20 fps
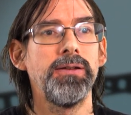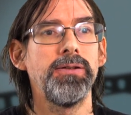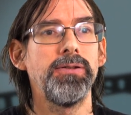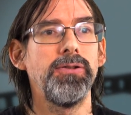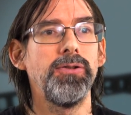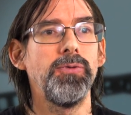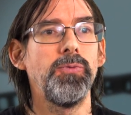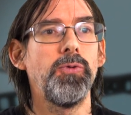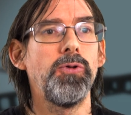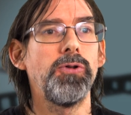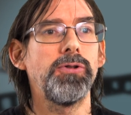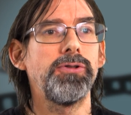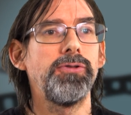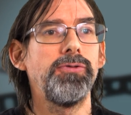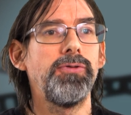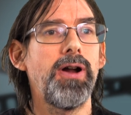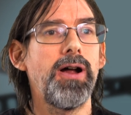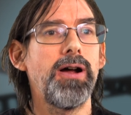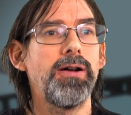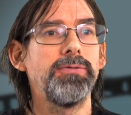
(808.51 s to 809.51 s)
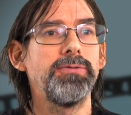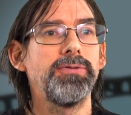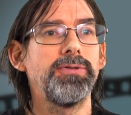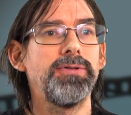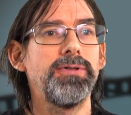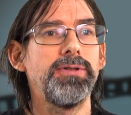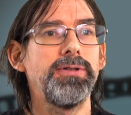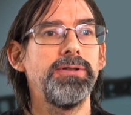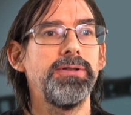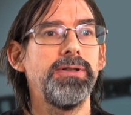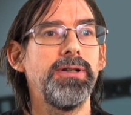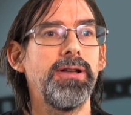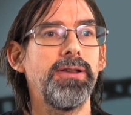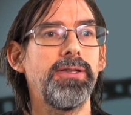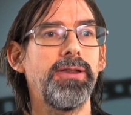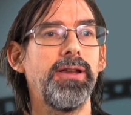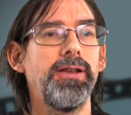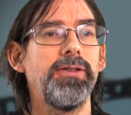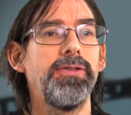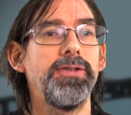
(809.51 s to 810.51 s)
So you walked around the
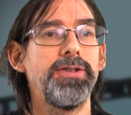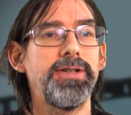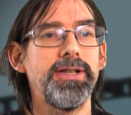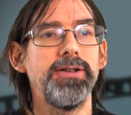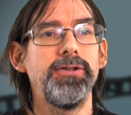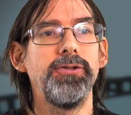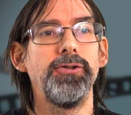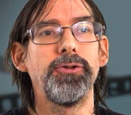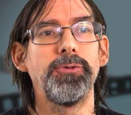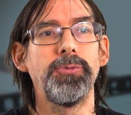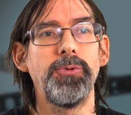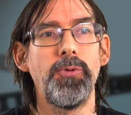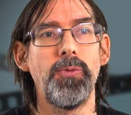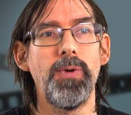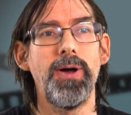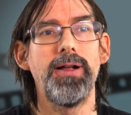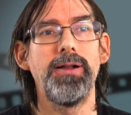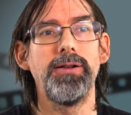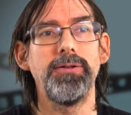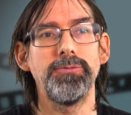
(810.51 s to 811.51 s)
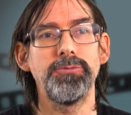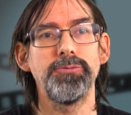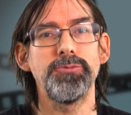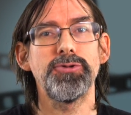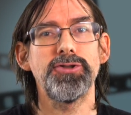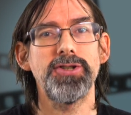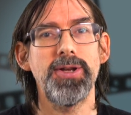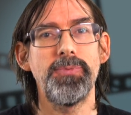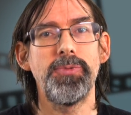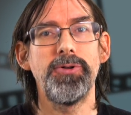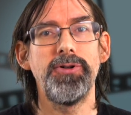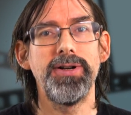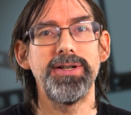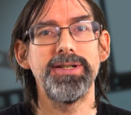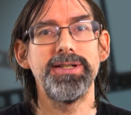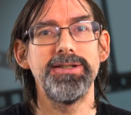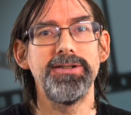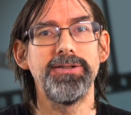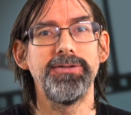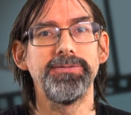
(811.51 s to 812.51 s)
thing. The dingoes were well
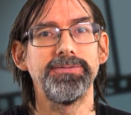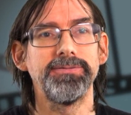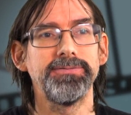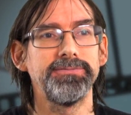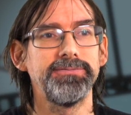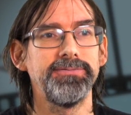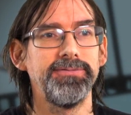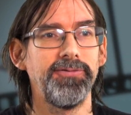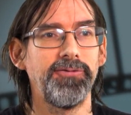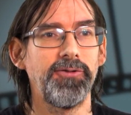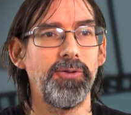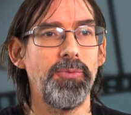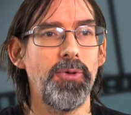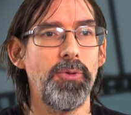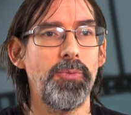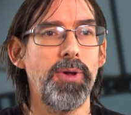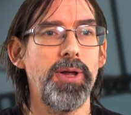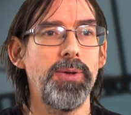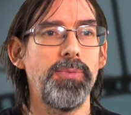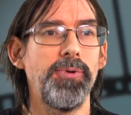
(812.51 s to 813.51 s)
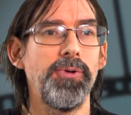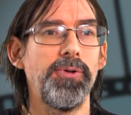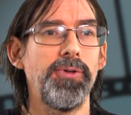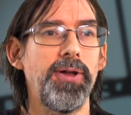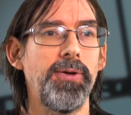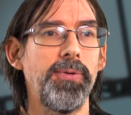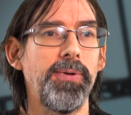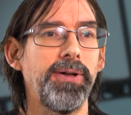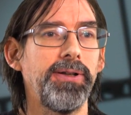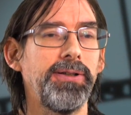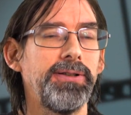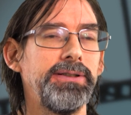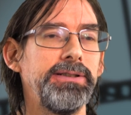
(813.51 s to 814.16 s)
separated off from the people. They were